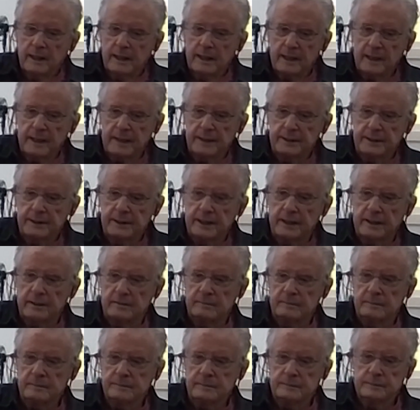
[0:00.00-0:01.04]

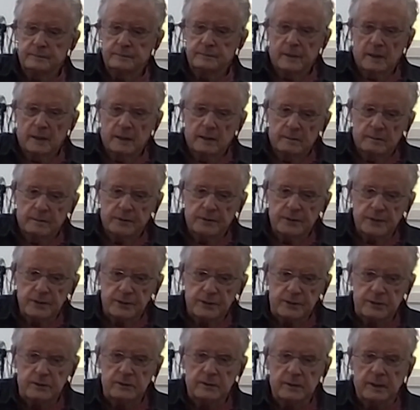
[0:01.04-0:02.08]
And pretty
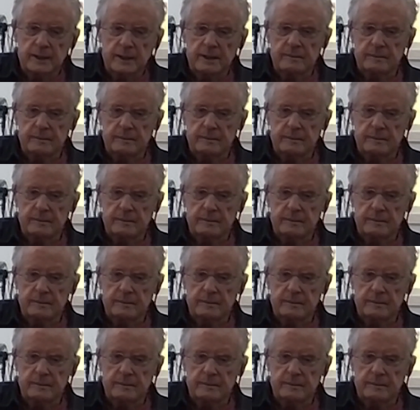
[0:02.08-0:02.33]
soon